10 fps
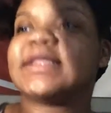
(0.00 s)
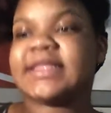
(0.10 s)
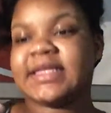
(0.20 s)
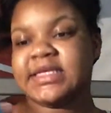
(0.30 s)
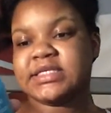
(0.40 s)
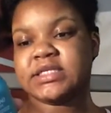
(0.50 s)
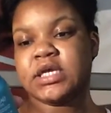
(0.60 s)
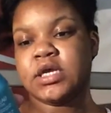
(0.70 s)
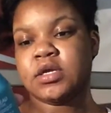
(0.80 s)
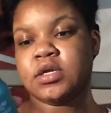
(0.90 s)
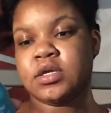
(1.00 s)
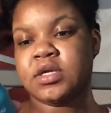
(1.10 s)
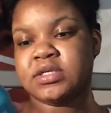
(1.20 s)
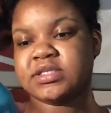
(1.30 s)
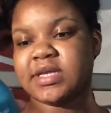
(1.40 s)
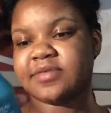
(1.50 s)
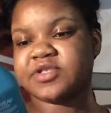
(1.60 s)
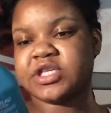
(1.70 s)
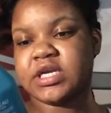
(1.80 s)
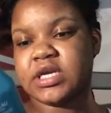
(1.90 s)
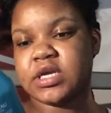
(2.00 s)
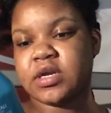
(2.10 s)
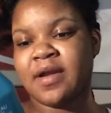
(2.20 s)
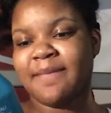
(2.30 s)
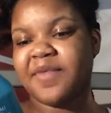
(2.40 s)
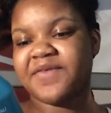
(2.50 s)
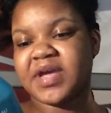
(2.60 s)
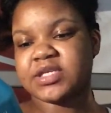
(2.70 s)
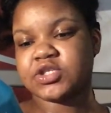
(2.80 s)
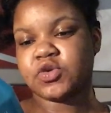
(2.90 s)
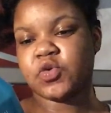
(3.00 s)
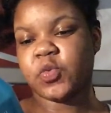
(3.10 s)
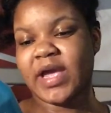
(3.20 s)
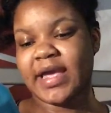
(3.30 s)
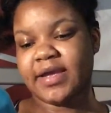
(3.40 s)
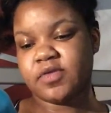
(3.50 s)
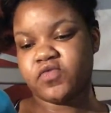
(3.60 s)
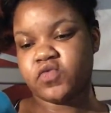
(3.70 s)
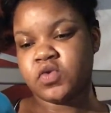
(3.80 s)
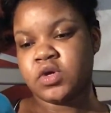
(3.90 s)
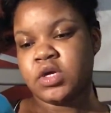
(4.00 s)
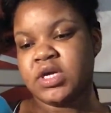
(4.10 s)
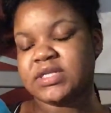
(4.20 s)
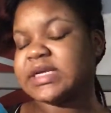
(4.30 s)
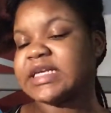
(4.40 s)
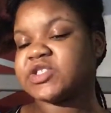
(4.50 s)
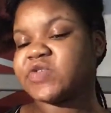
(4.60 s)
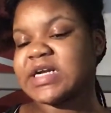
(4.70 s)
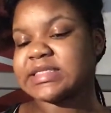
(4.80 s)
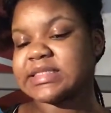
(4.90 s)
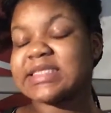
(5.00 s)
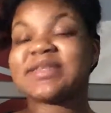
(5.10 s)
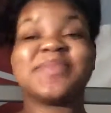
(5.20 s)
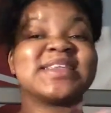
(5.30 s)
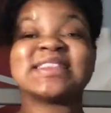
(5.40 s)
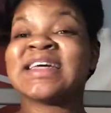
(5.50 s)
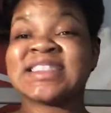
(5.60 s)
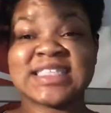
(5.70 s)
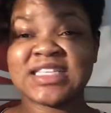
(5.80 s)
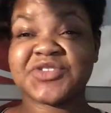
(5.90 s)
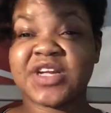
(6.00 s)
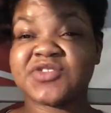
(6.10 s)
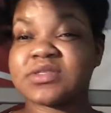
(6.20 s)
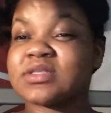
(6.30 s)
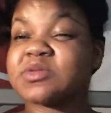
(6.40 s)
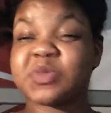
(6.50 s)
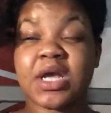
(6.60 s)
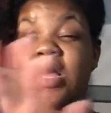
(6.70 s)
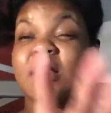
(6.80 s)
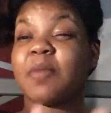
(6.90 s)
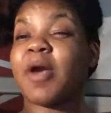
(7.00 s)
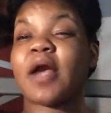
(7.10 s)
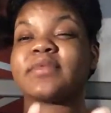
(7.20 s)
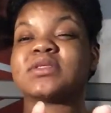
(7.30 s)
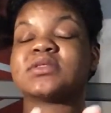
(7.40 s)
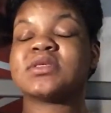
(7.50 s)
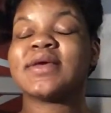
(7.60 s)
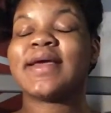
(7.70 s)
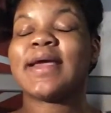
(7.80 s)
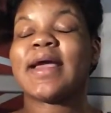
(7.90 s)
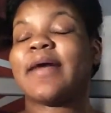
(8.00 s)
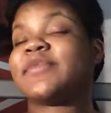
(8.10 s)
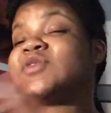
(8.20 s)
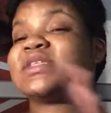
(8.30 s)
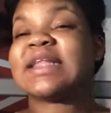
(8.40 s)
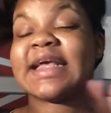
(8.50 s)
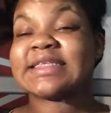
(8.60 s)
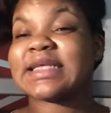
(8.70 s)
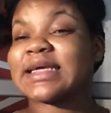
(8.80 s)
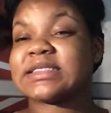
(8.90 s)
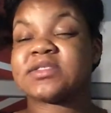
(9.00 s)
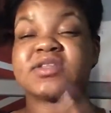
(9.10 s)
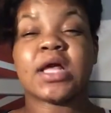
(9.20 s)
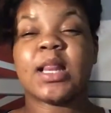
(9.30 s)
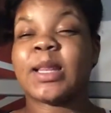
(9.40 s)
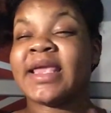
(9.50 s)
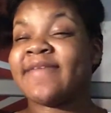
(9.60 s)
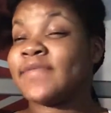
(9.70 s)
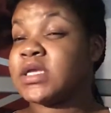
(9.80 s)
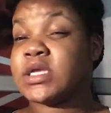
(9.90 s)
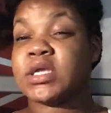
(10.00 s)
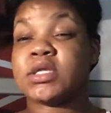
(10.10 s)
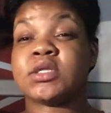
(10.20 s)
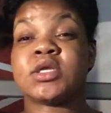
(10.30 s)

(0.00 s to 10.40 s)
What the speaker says: this Soft Chic Professional Wave texturizing system, but it's not a texturizing system, y'all. I promise. I'm using it as like a leave-in